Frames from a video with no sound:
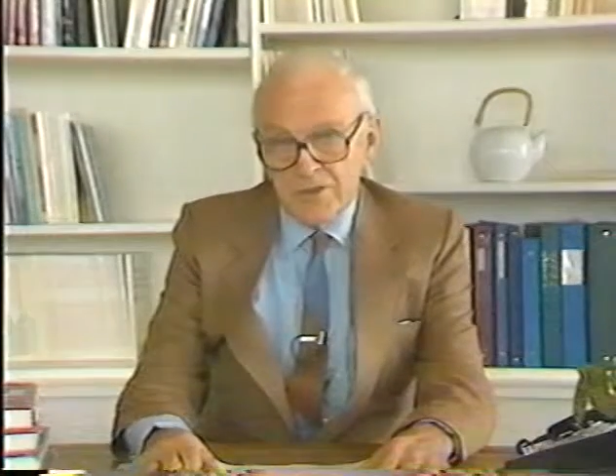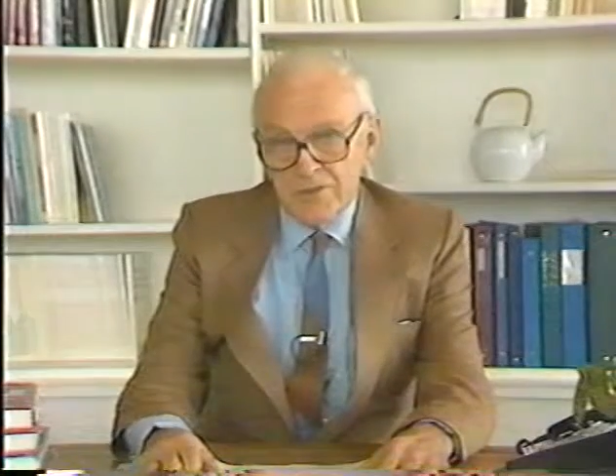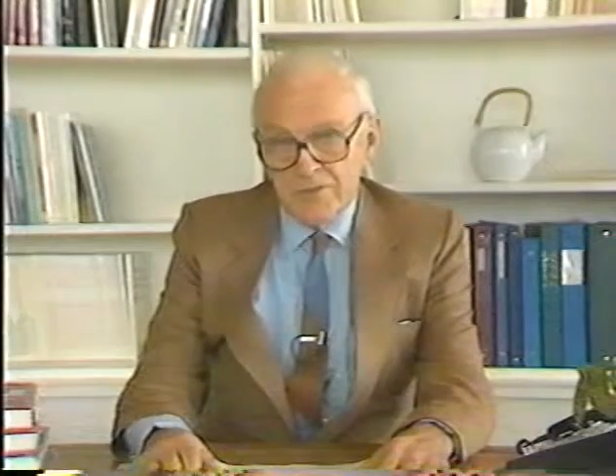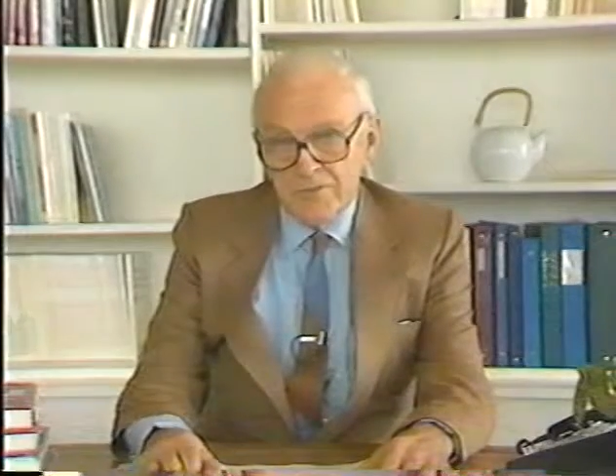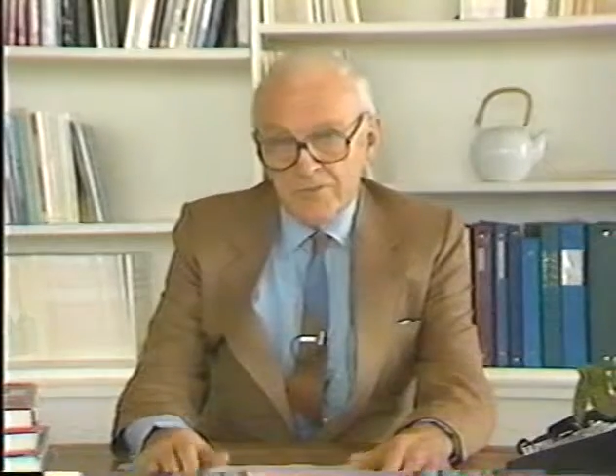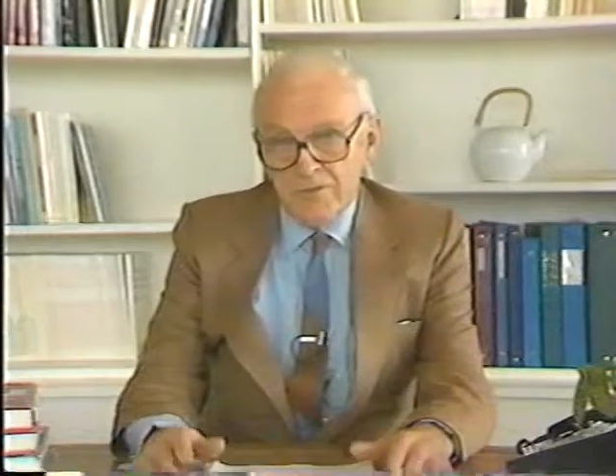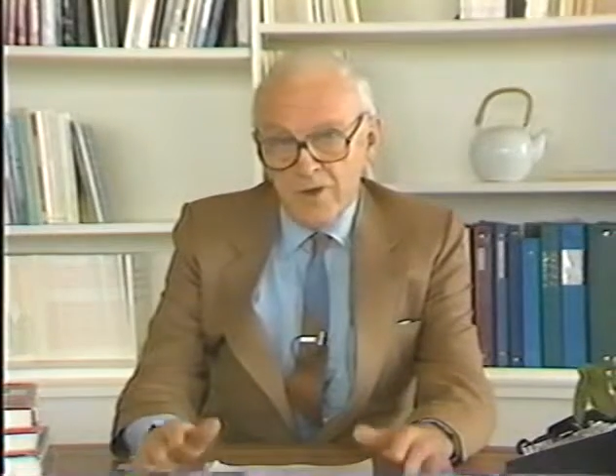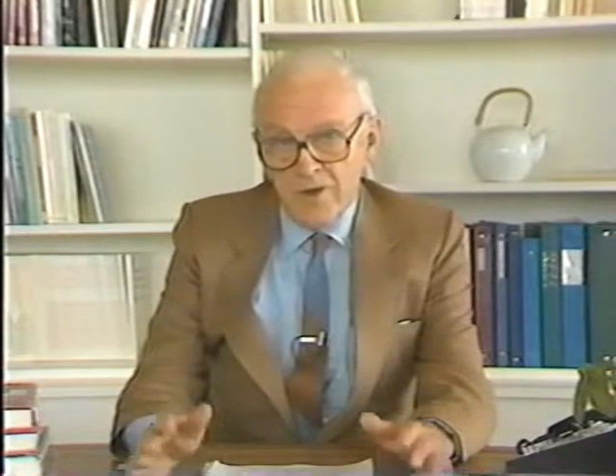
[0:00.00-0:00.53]

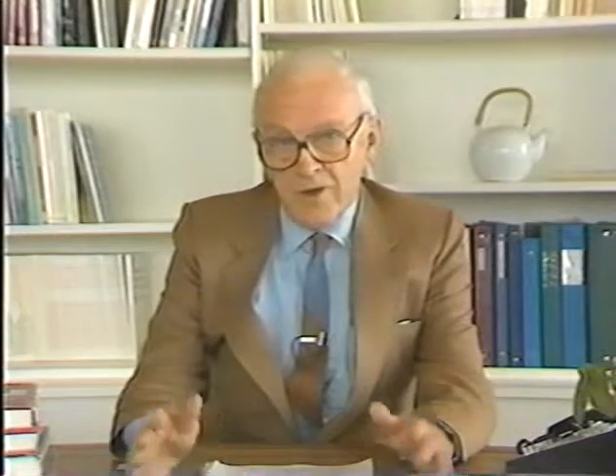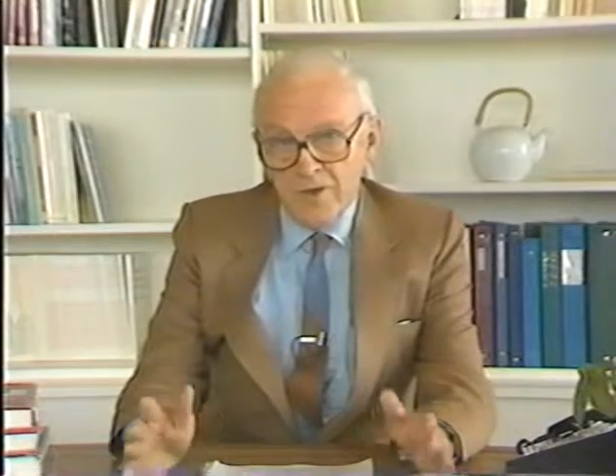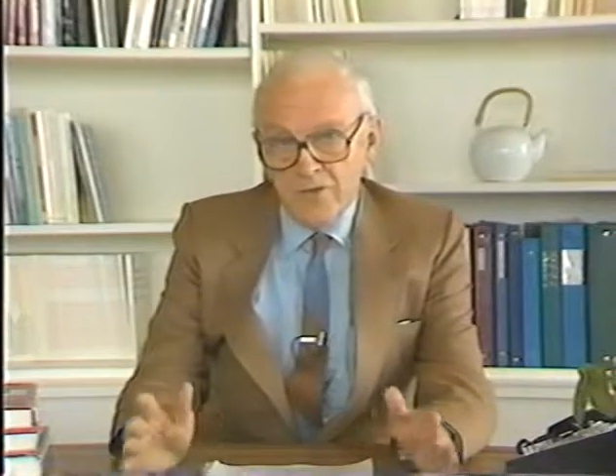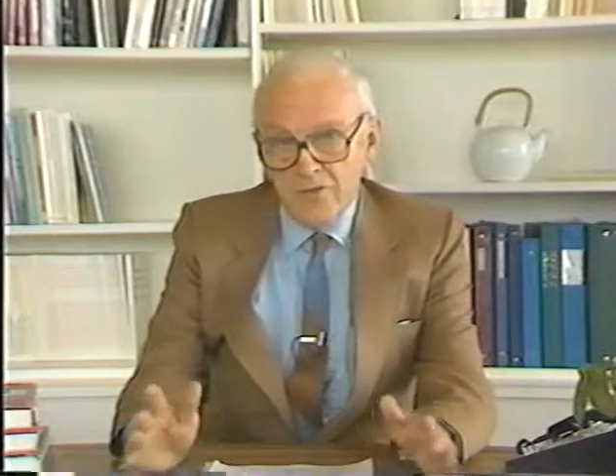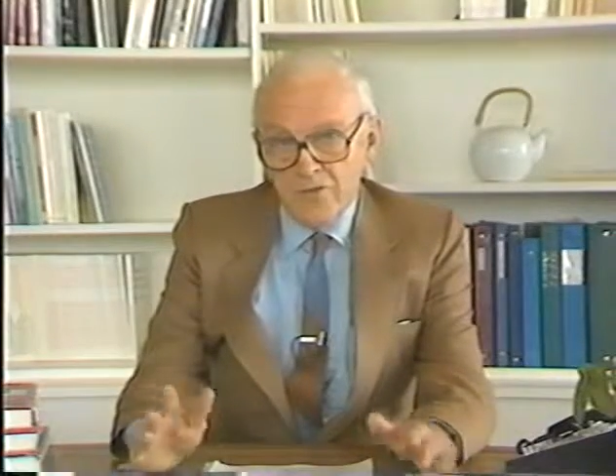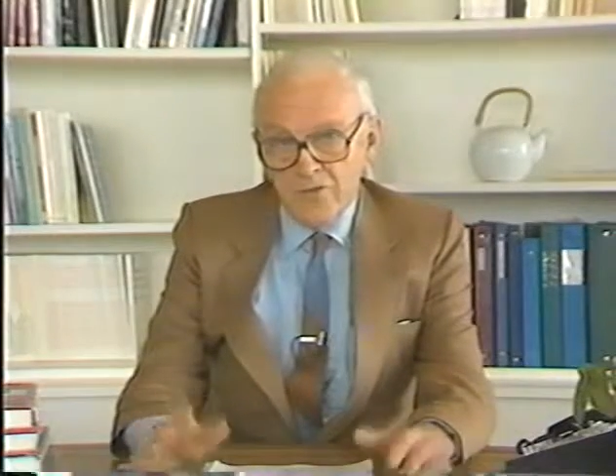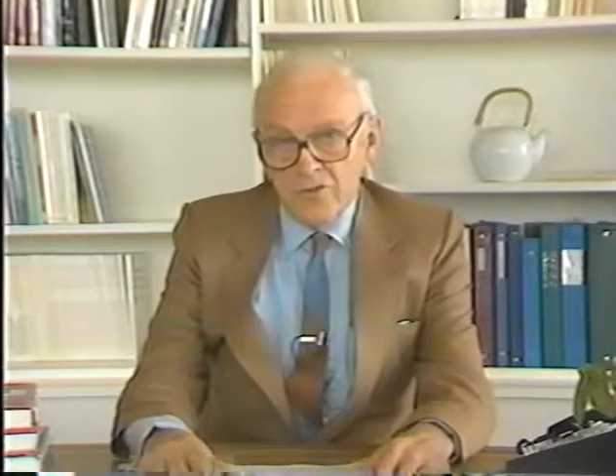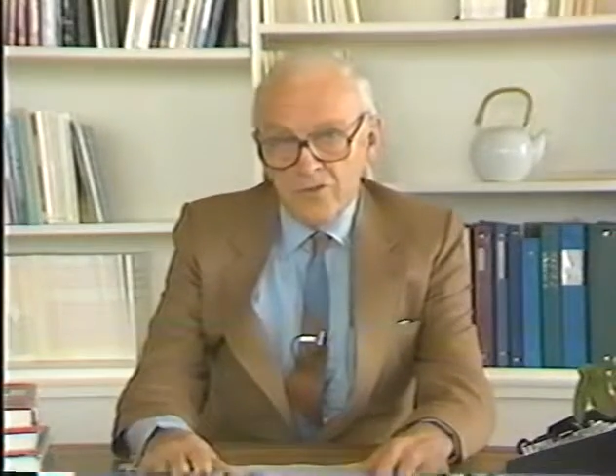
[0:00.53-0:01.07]
of
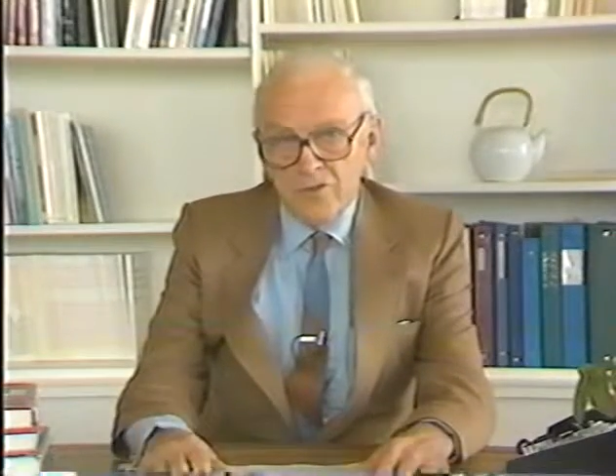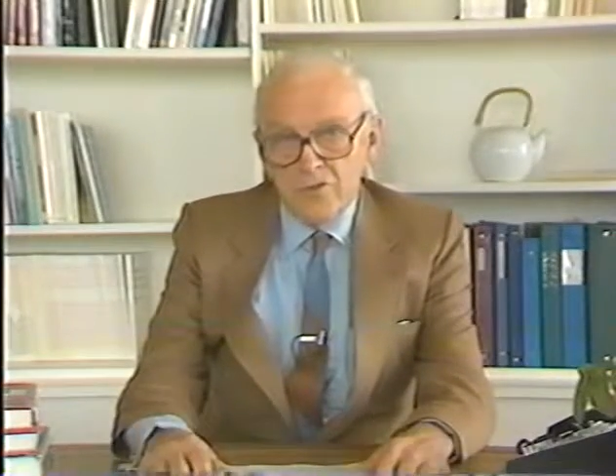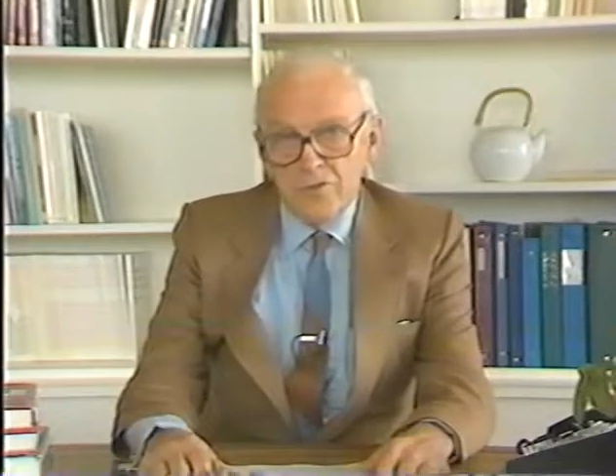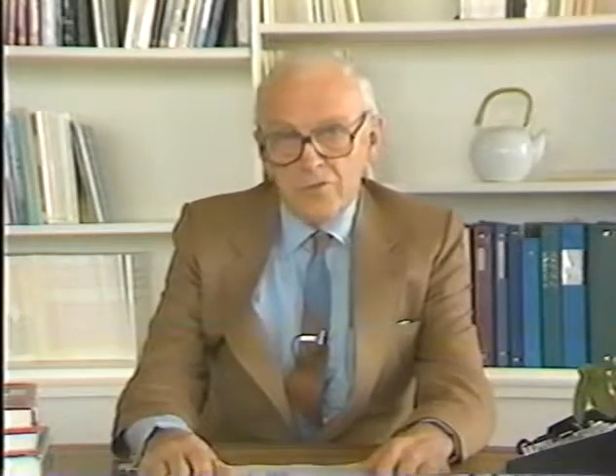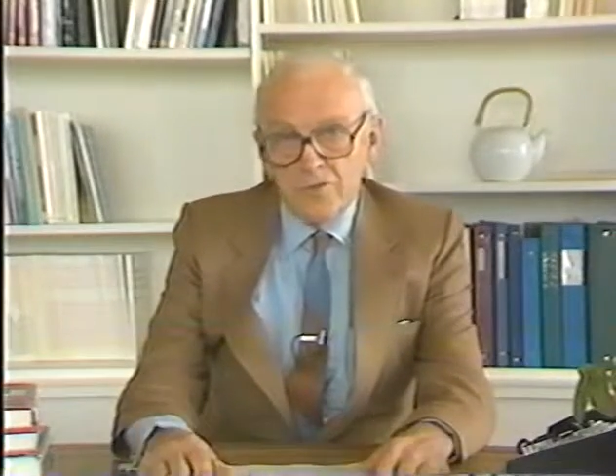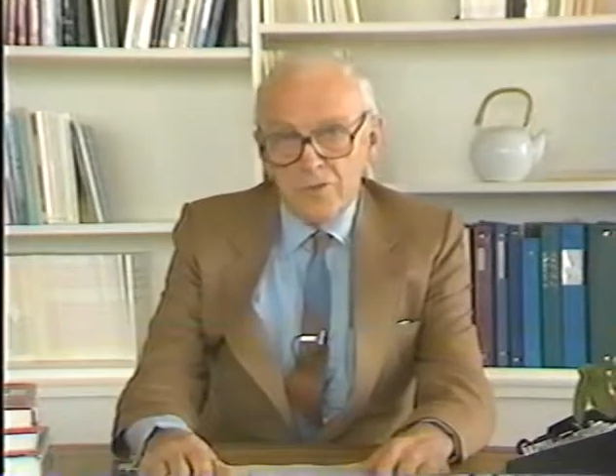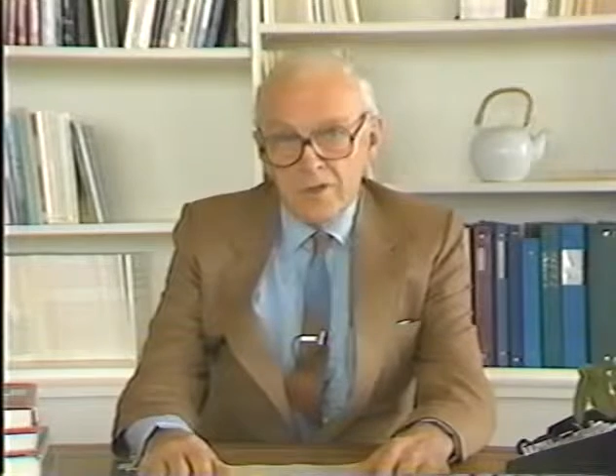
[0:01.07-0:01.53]
violence, and